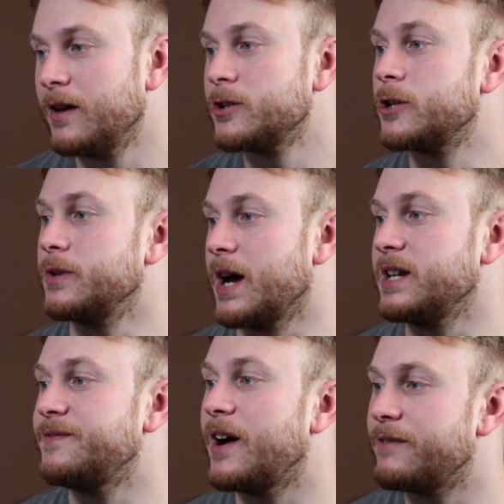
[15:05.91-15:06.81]
So
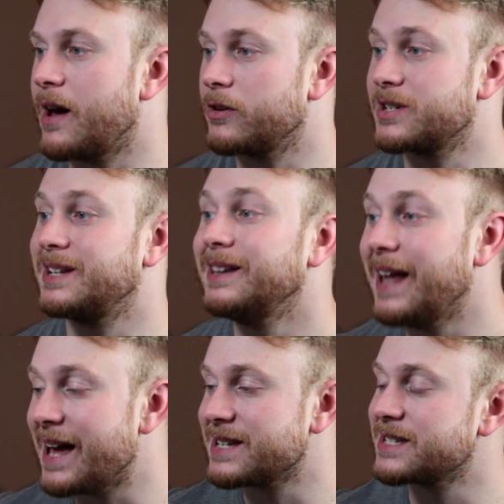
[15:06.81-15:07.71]
$95
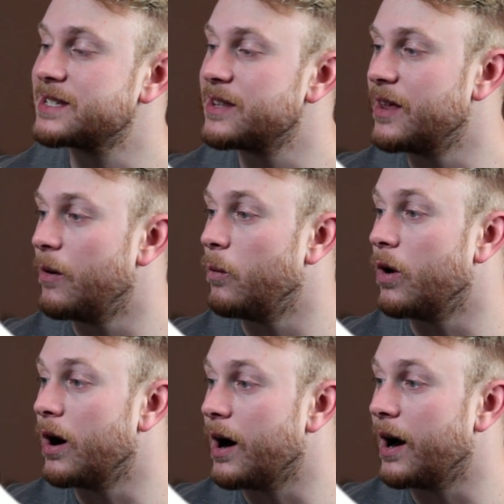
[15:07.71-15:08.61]
less than
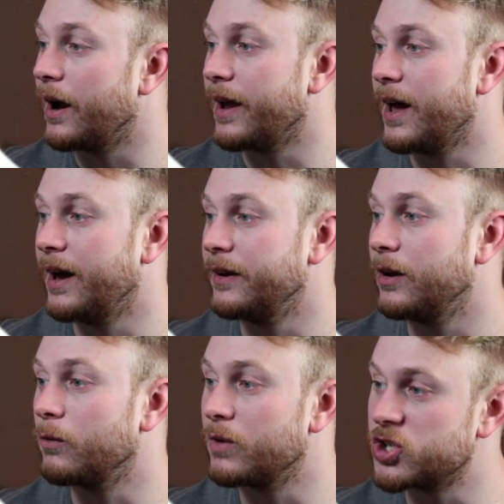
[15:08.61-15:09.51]
what I had
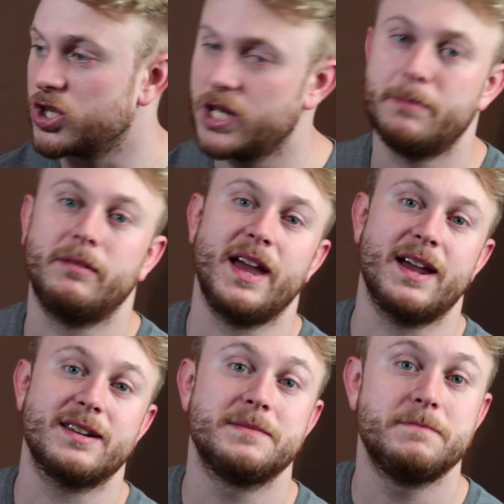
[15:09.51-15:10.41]
originally
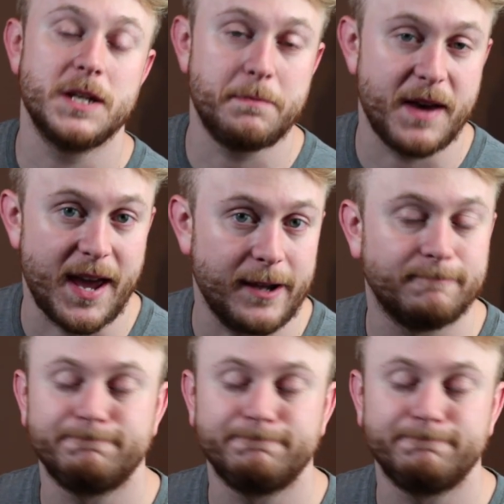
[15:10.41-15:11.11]
planned to pay.